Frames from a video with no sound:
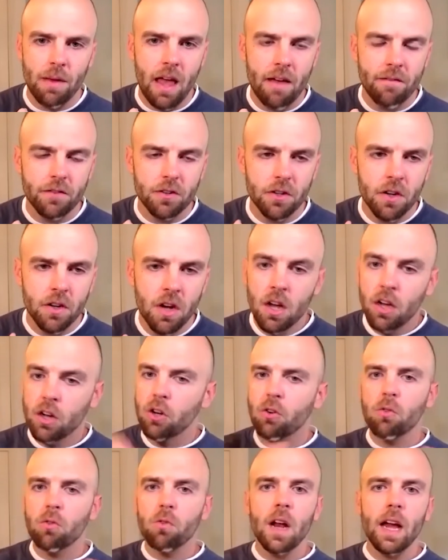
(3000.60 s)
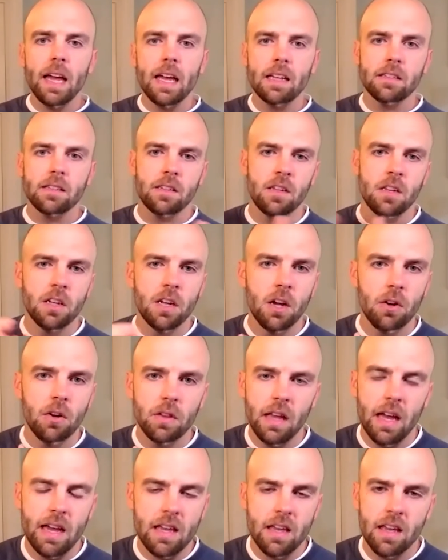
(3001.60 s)
ever, great. You know,
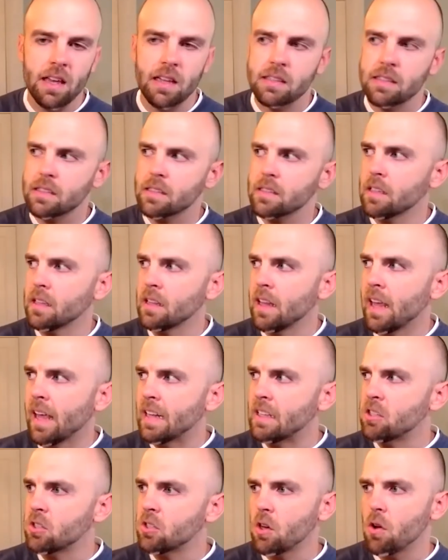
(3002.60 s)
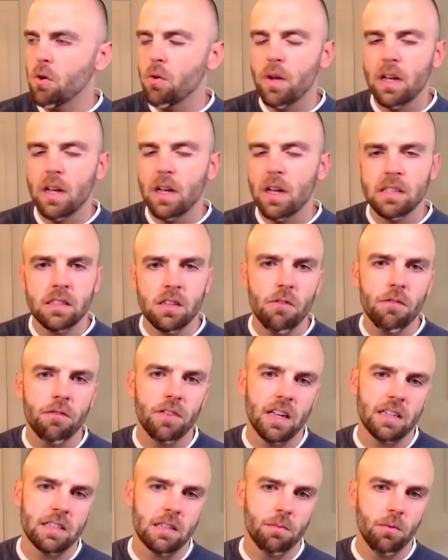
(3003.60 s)
like it's it's so it's so
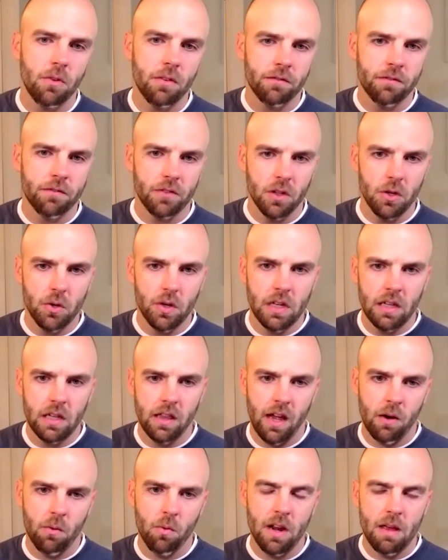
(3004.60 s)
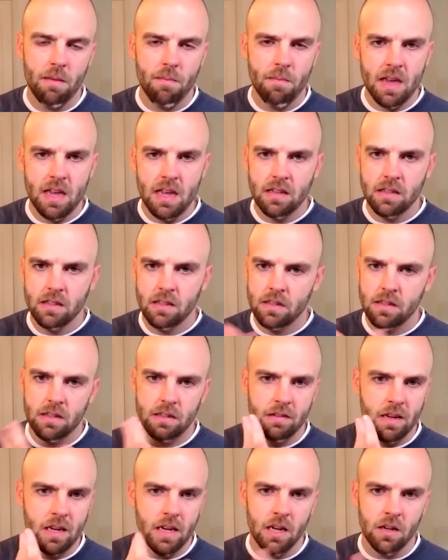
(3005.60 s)
flexible and fluid, like what it means,
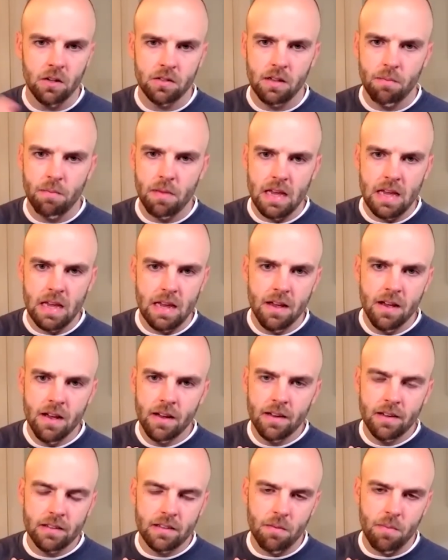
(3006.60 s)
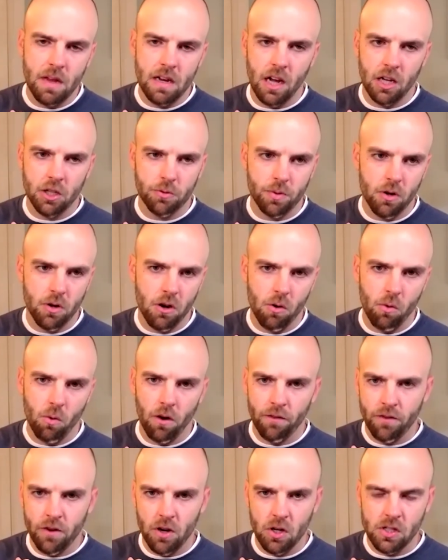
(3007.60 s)
you know, to be to be an entrepreneur,
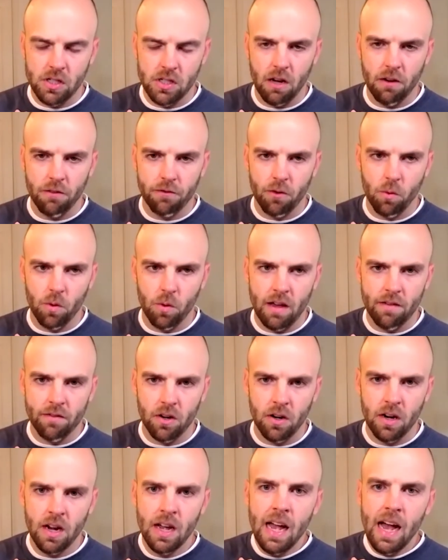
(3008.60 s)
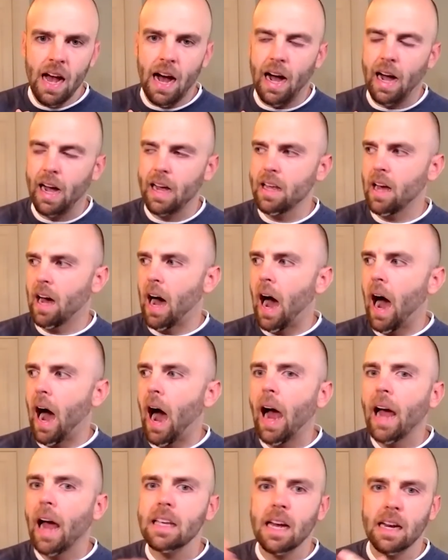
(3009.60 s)
work for yourself or whatever. I
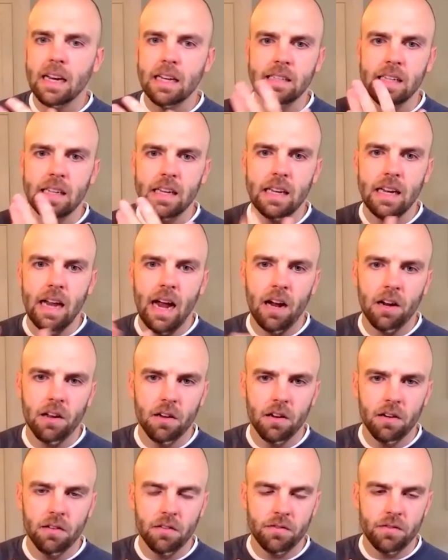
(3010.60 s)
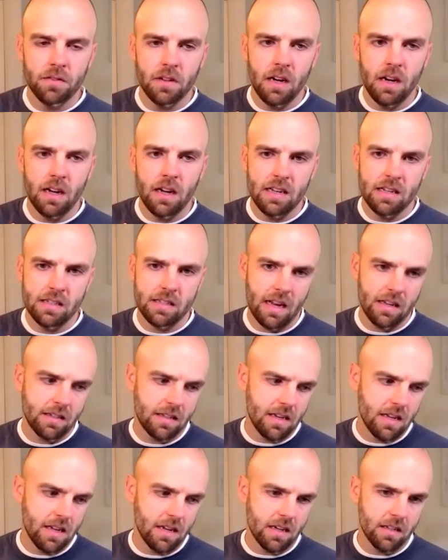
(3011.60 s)
I kind of did it out of uh,
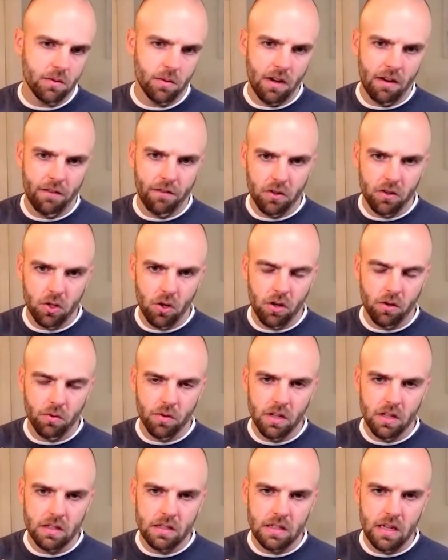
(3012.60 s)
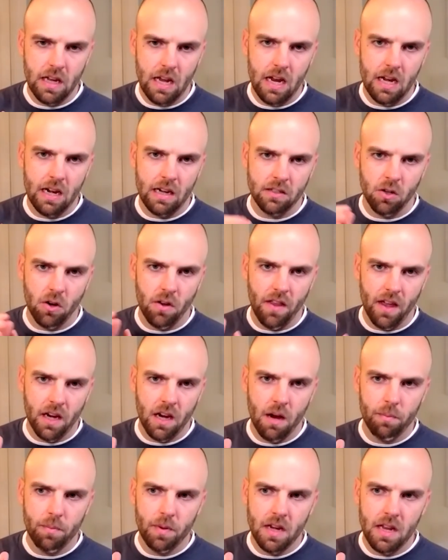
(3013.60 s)
necessity because when I first started real estate, I started that
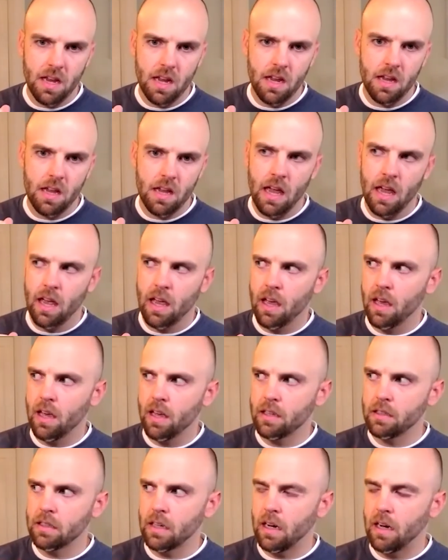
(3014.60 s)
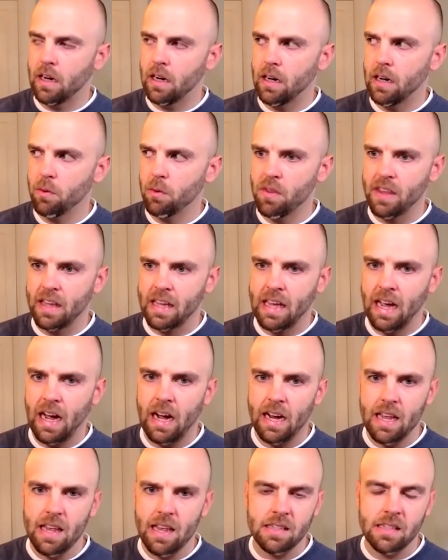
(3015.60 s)
company and uh, with a
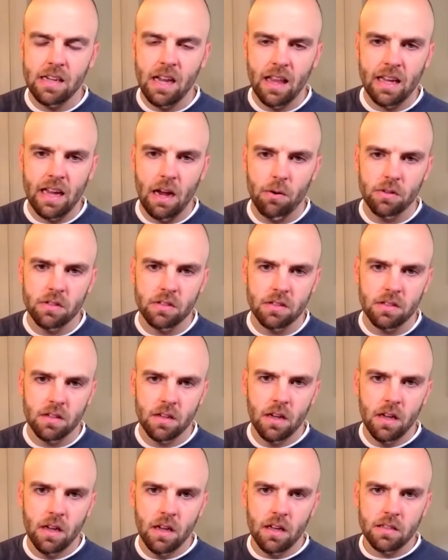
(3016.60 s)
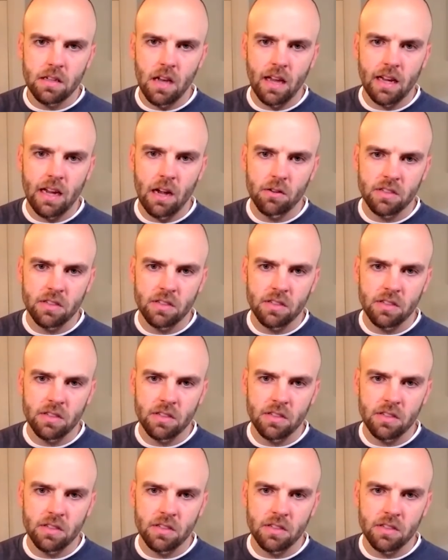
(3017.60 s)
guy. It's not like I was. It's not like I was